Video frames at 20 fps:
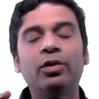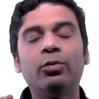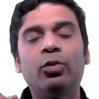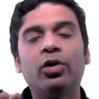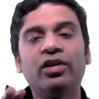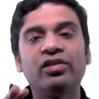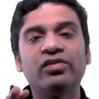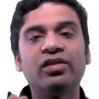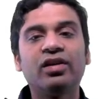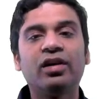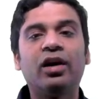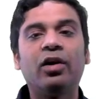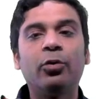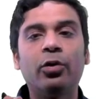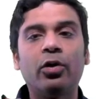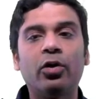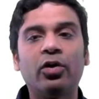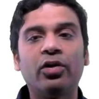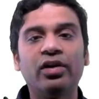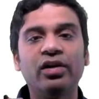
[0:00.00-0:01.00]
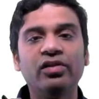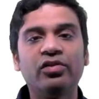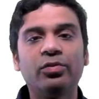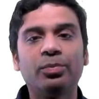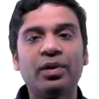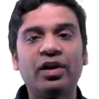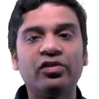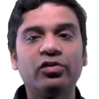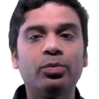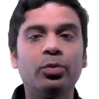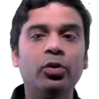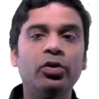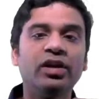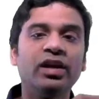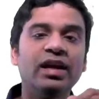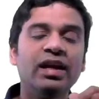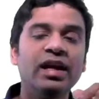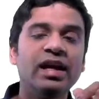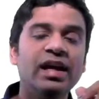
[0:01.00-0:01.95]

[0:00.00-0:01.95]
What is an orange passport?